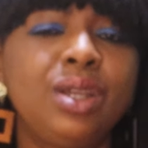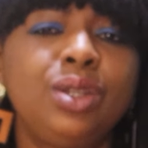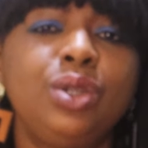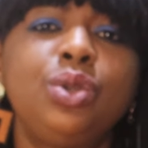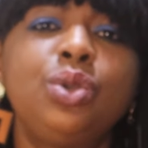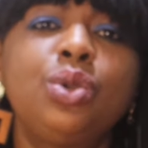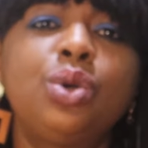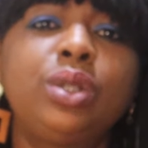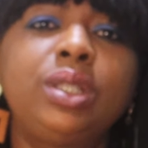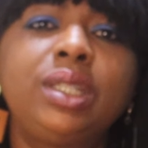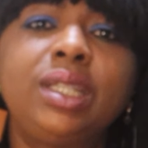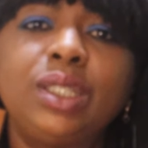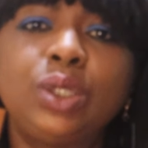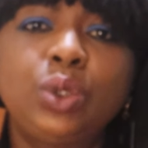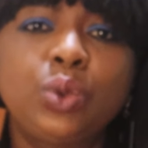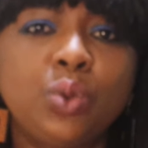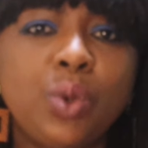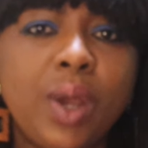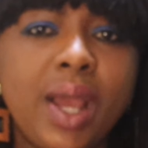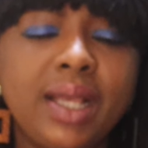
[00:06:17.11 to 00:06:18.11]

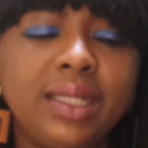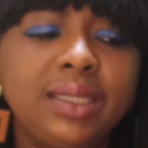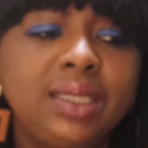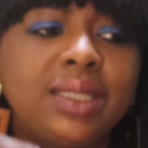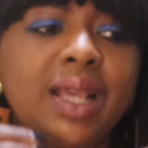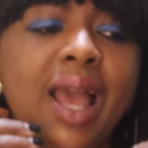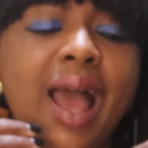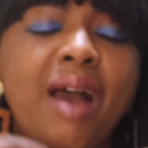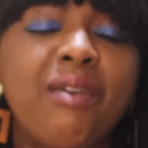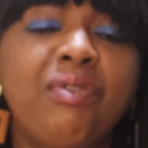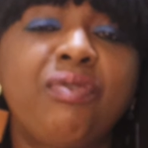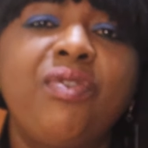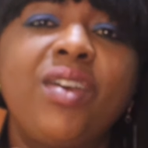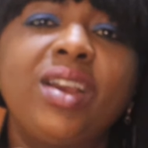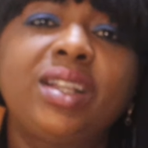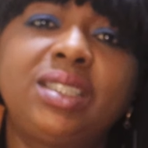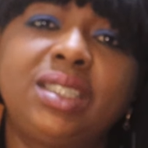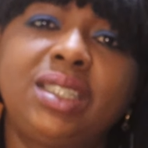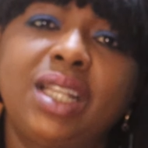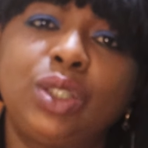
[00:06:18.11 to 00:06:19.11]
These words
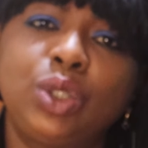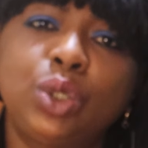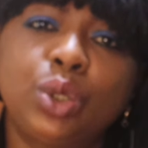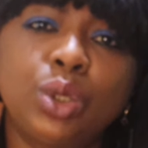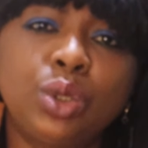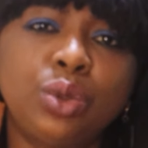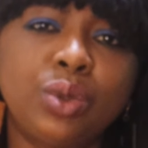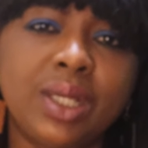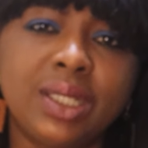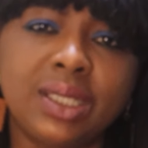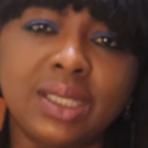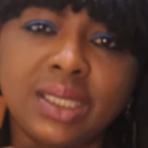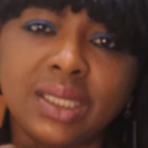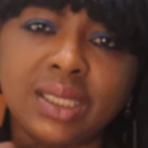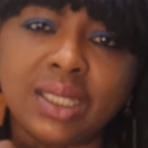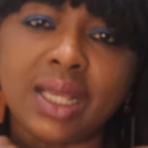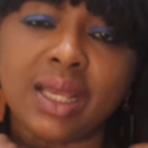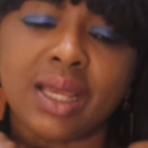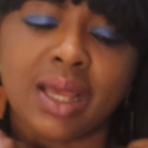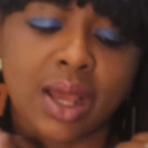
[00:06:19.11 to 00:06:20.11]
affect the children's
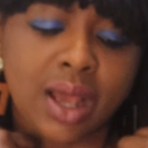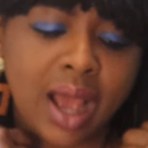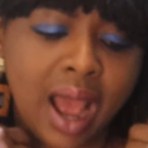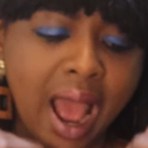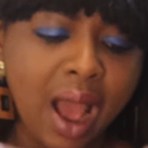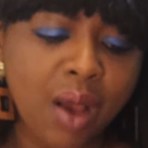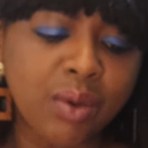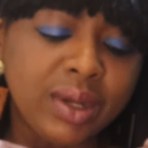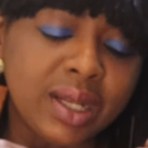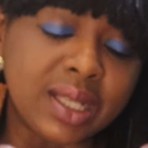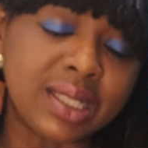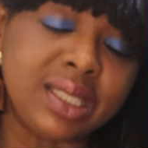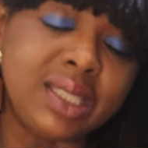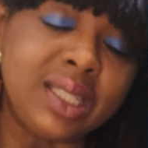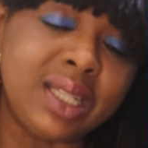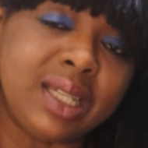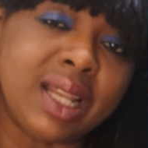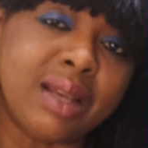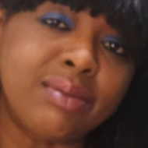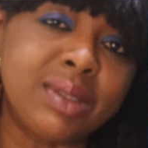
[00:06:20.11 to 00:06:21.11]
how they
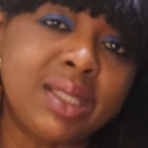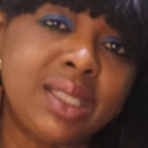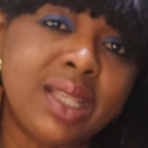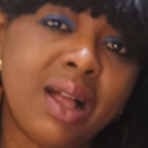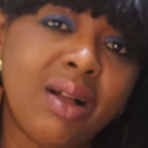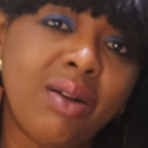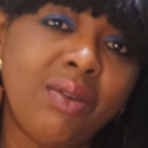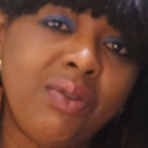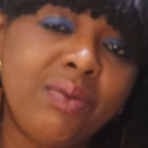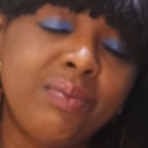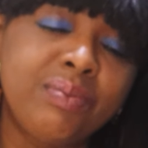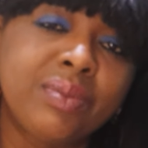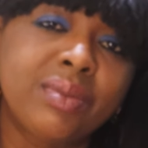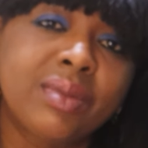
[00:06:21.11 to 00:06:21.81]
see themselves.